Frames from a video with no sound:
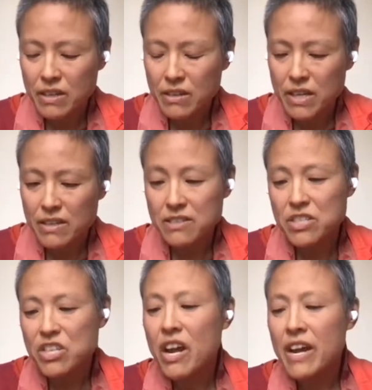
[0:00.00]
as a
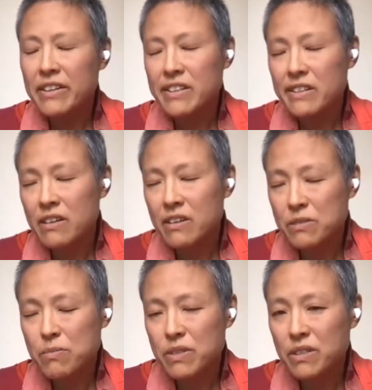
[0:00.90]
child in a
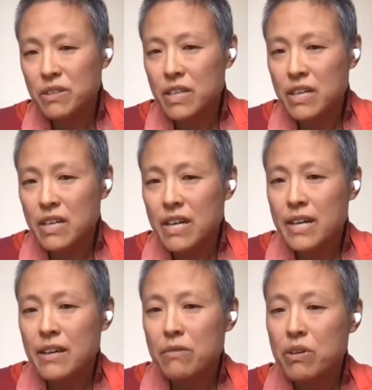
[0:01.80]
hospital
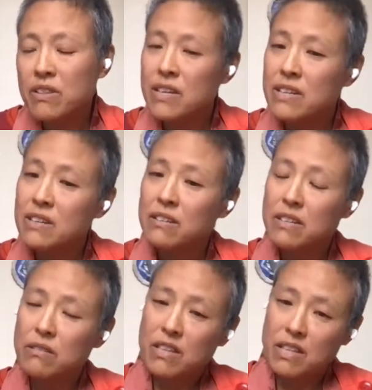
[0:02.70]
where they
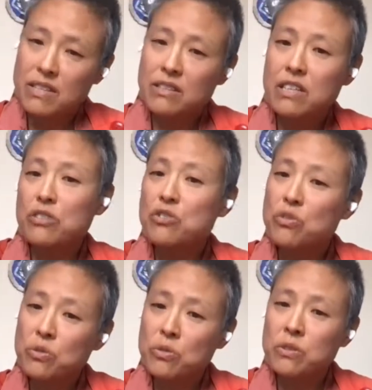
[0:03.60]
did
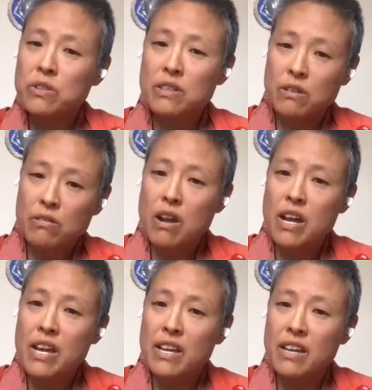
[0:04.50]
controlled
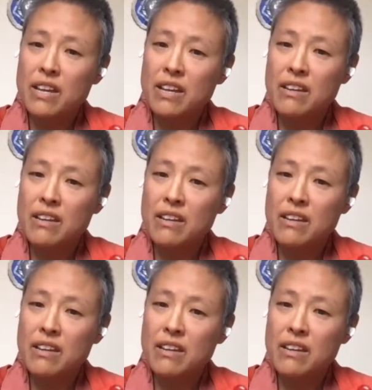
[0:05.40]
crying.